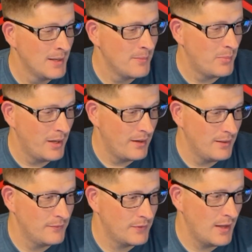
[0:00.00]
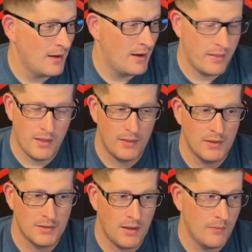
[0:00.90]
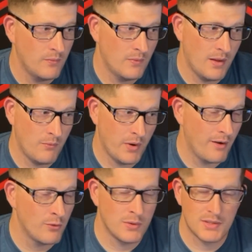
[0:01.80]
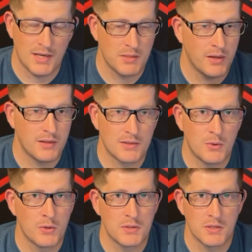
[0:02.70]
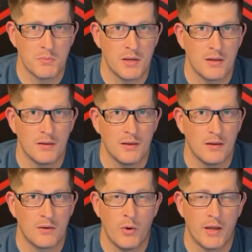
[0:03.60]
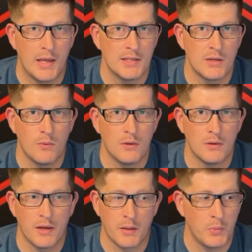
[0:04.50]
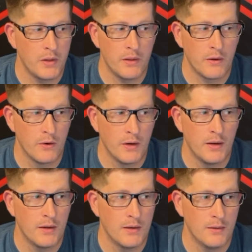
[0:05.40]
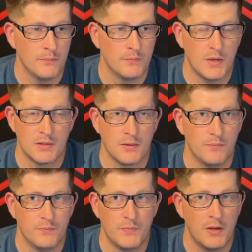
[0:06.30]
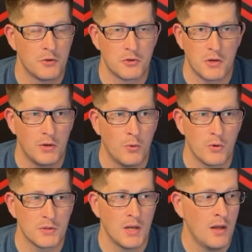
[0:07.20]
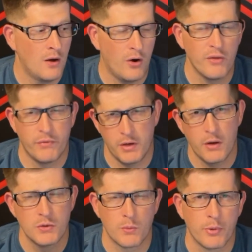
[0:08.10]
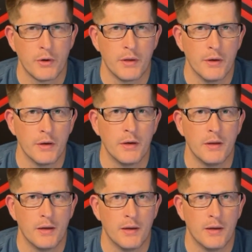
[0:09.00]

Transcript: But yeah, I think this, what everyone says about this course, this being a quick, easy one, I completely agree. It's an interesting course. All the videos were pretty good.